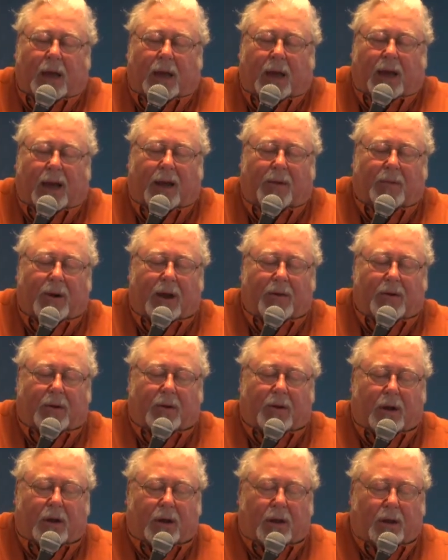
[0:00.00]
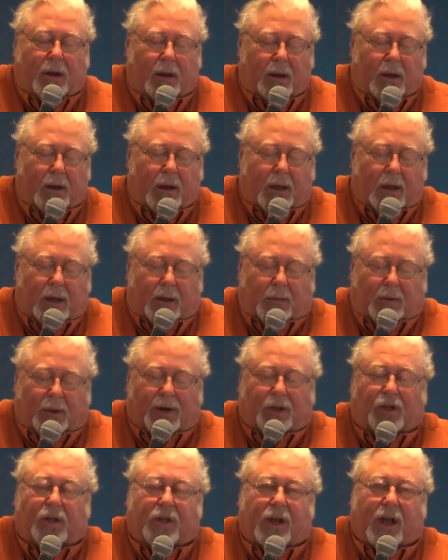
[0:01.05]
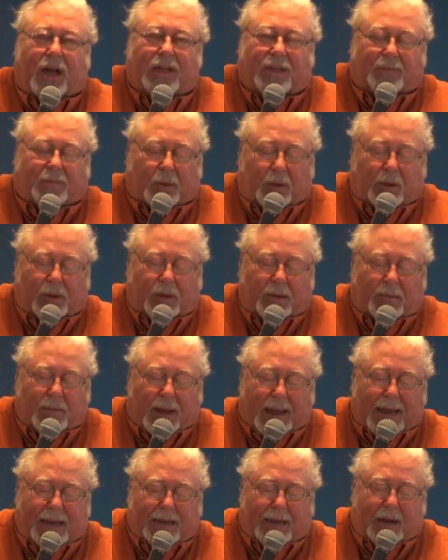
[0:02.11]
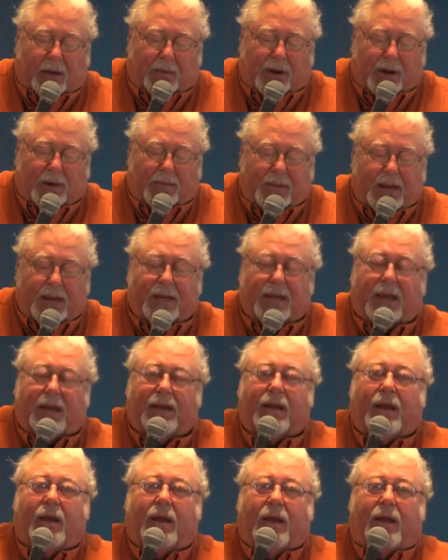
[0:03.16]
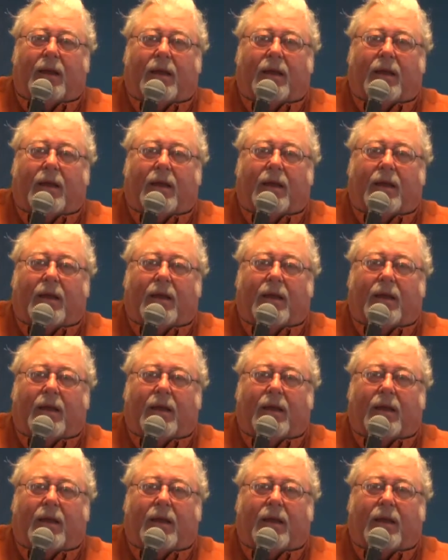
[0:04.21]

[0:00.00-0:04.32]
I'd rather uh, preach the gospel and man get rid of me than,